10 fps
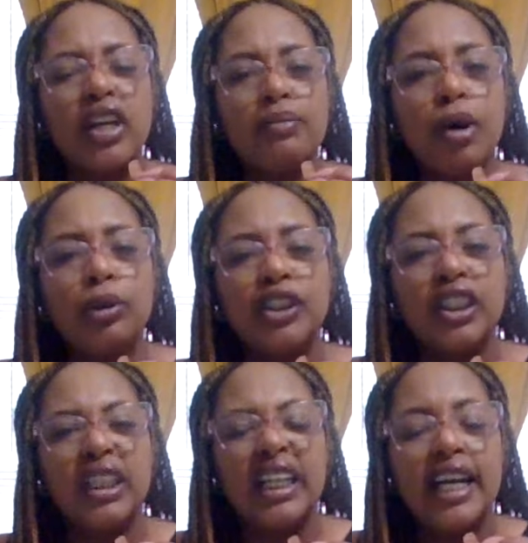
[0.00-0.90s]

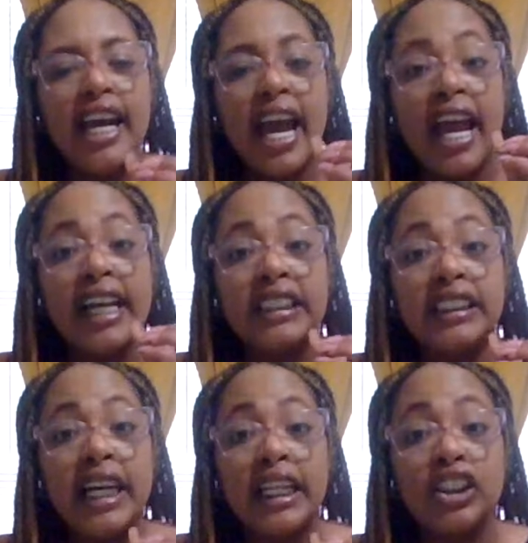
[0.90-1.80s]
emotionally
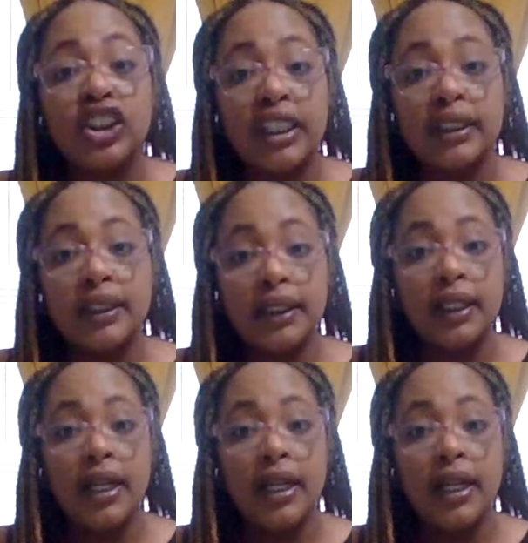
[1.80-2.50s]
intelligent.